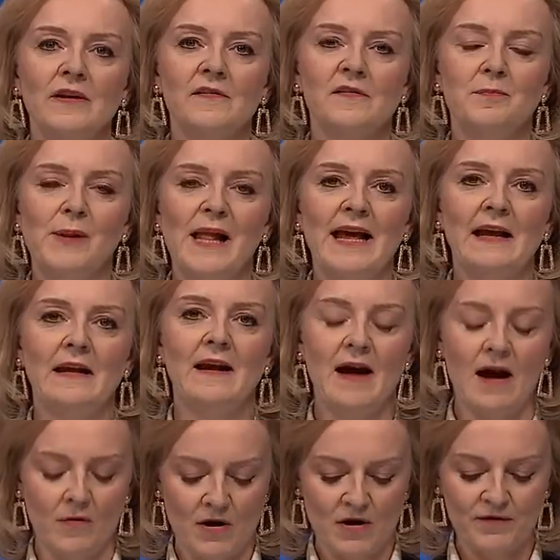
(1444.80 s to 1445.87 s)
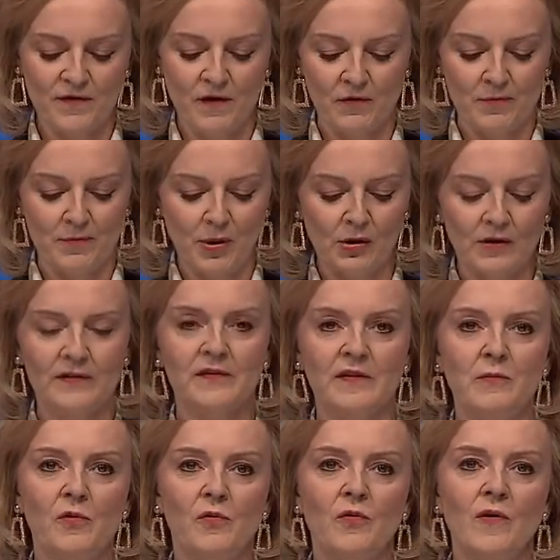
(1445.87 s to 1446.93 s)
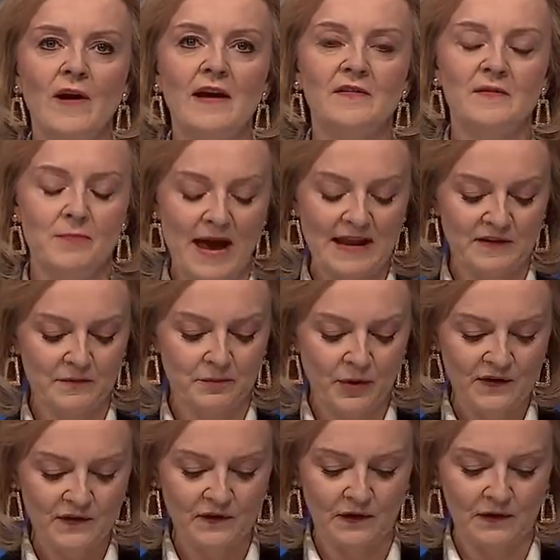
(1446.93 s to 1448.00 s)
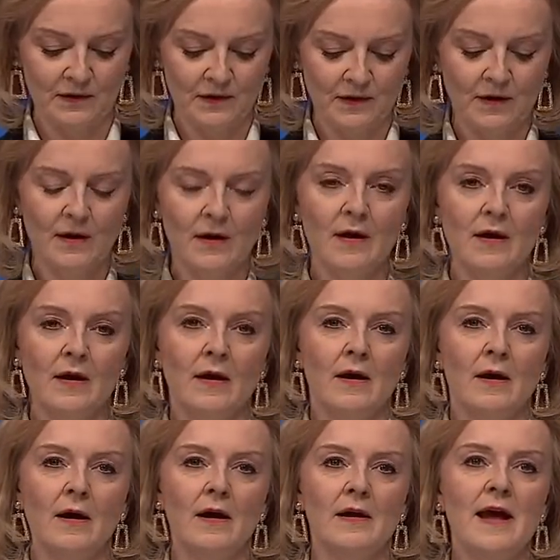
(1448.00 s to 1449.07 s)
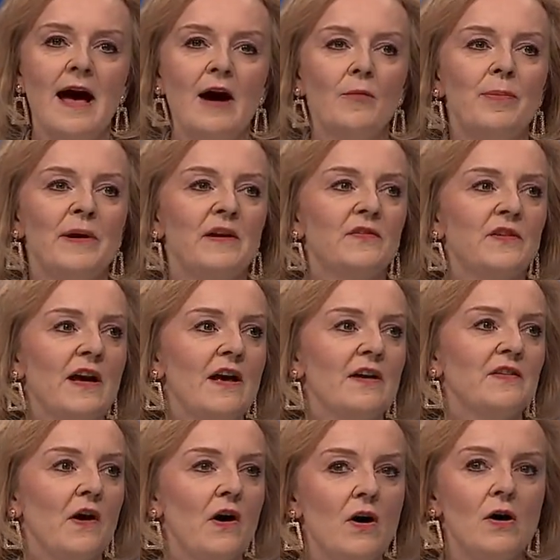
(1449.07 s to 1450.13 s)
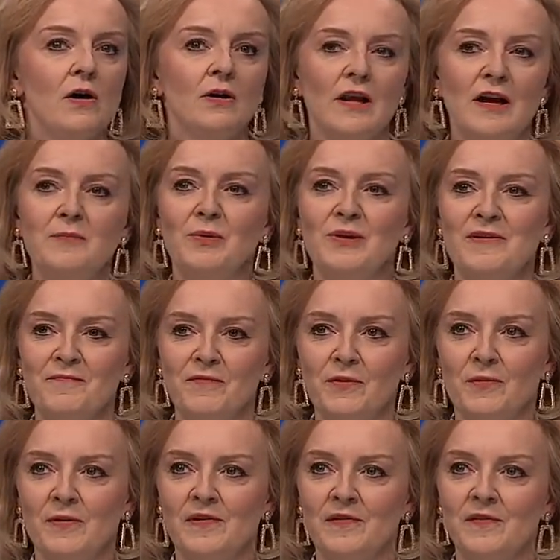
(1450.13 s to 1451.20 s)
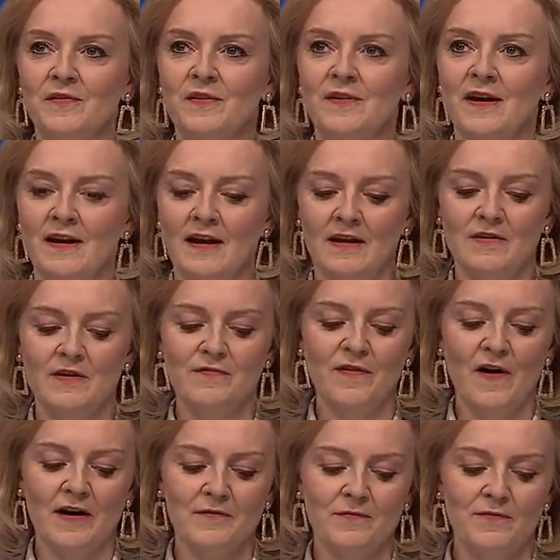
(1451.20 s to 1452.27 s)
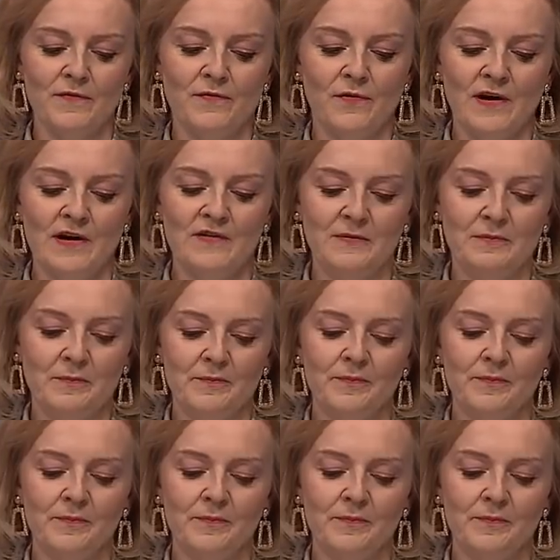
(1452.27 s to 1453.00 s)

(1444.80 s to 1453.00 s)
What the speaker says: explain how our foreign policy will create a better Britain and help exert our global influence in the fight for freedom.